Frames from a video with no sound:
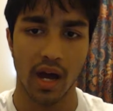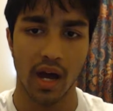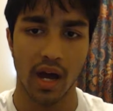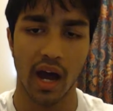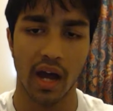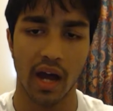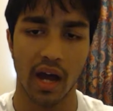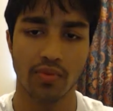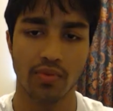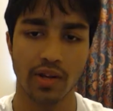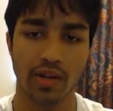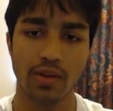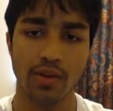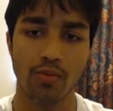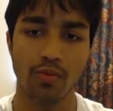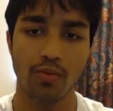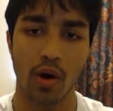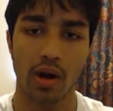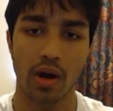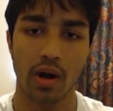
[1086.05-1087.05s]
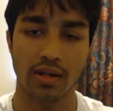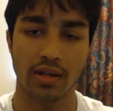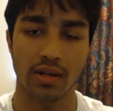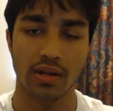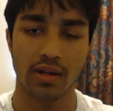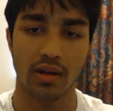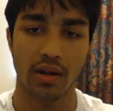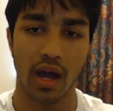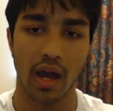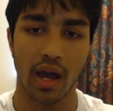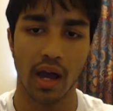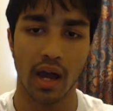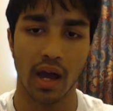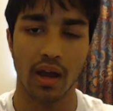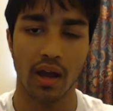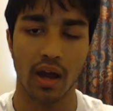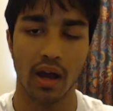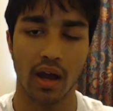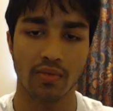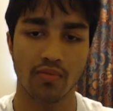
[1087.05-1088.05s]
I really want
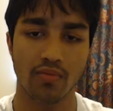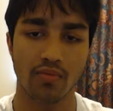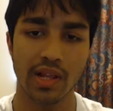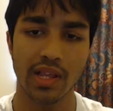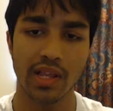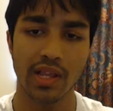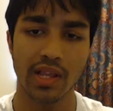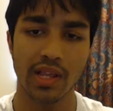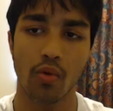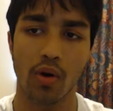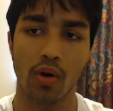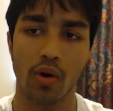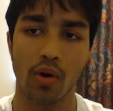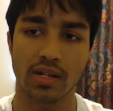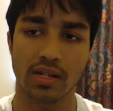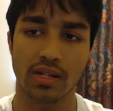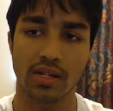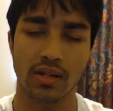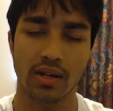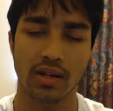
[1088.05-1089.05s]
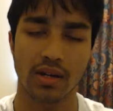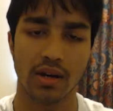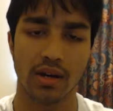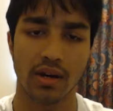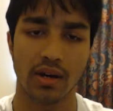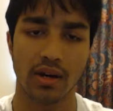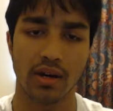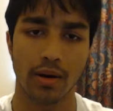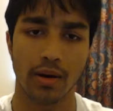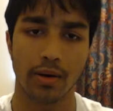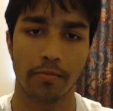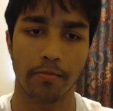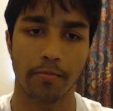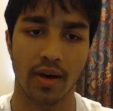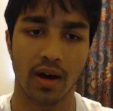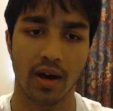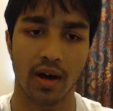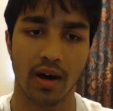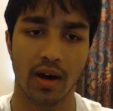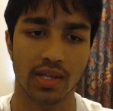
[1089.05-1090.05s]
I really want
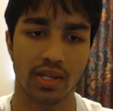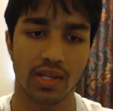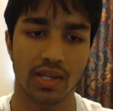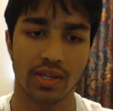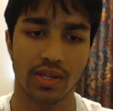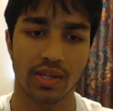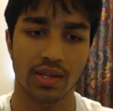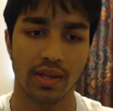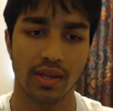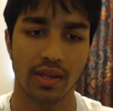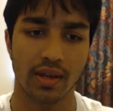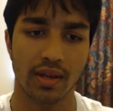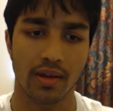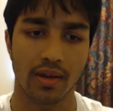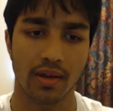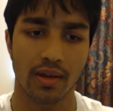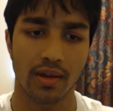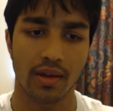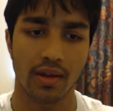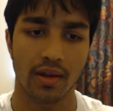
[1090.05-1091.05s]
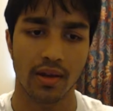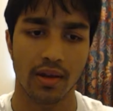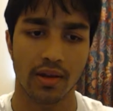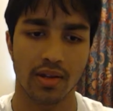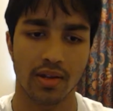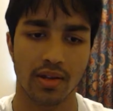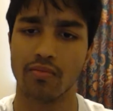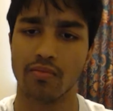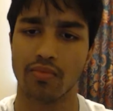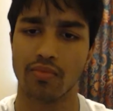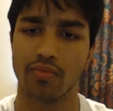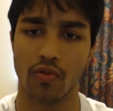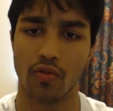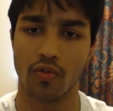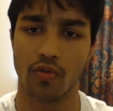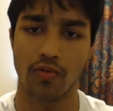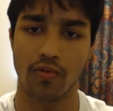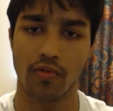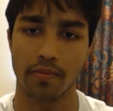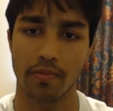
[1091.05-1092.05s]
us to
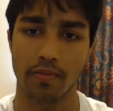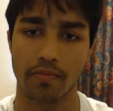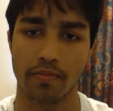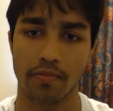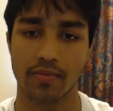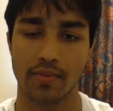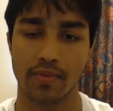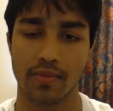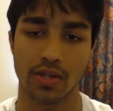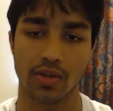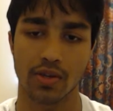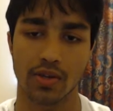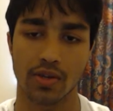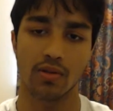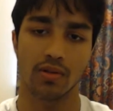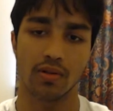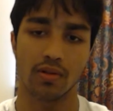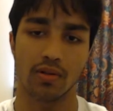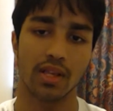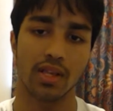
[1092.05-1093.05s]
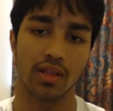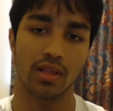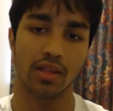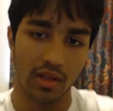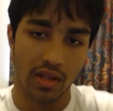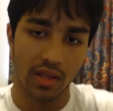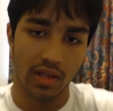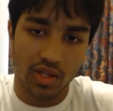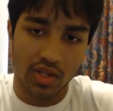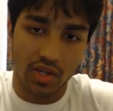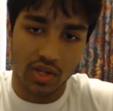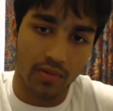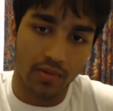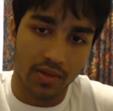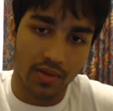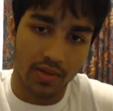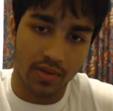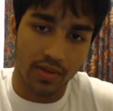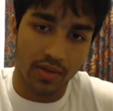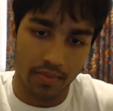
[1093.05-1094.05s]
improve. So let's
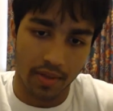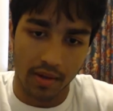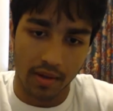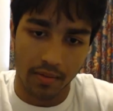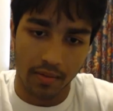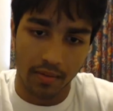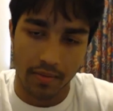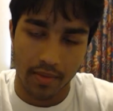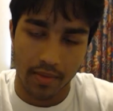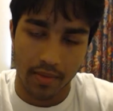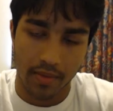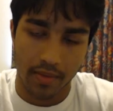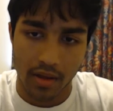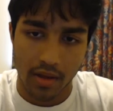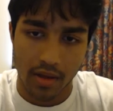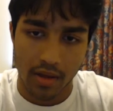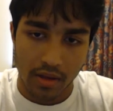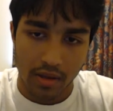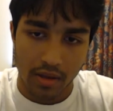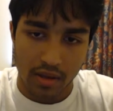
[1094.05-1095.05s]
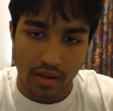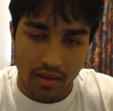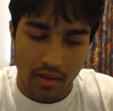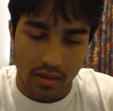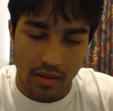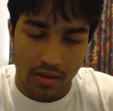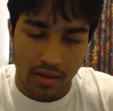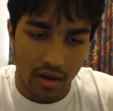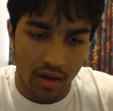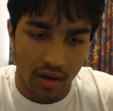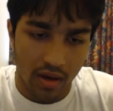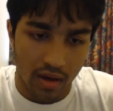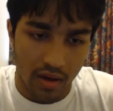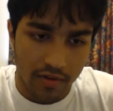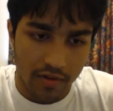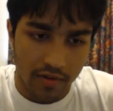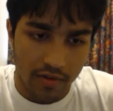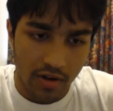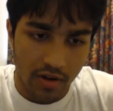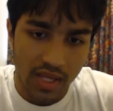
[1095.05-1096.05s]
start with something.
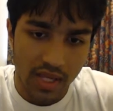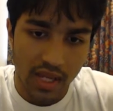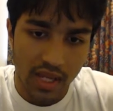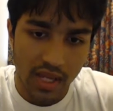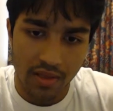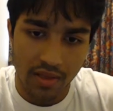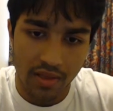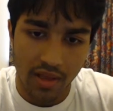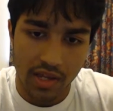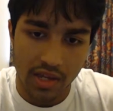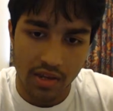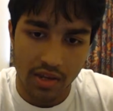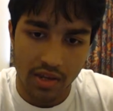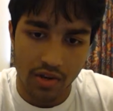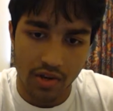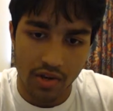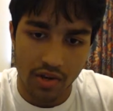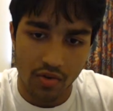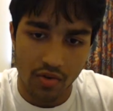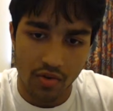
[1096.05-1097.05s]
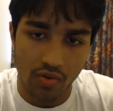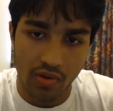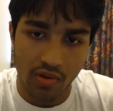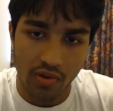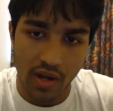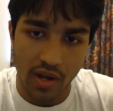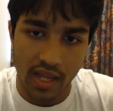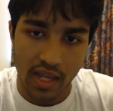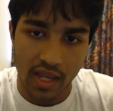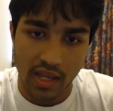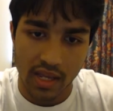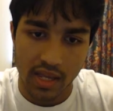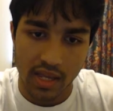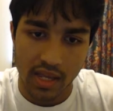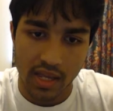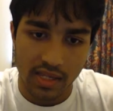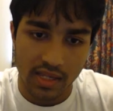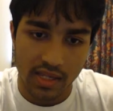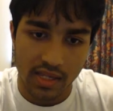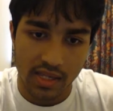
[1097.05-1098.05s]
The first thing I'd like you to do
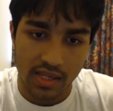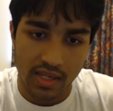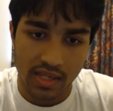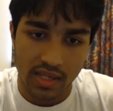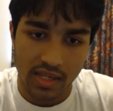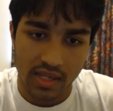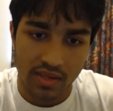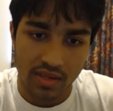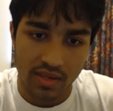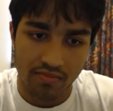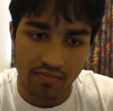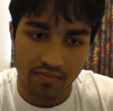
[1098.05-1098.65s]
is